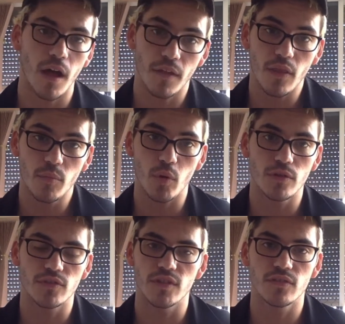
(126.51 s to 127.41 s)
Another
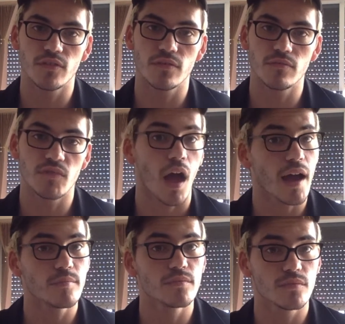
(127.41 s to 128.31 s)
bonus is
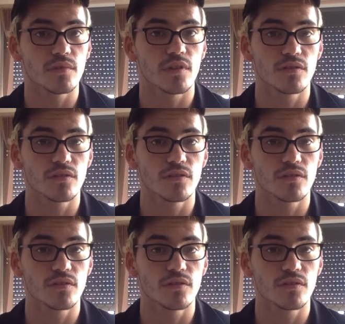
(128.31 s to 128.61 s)
the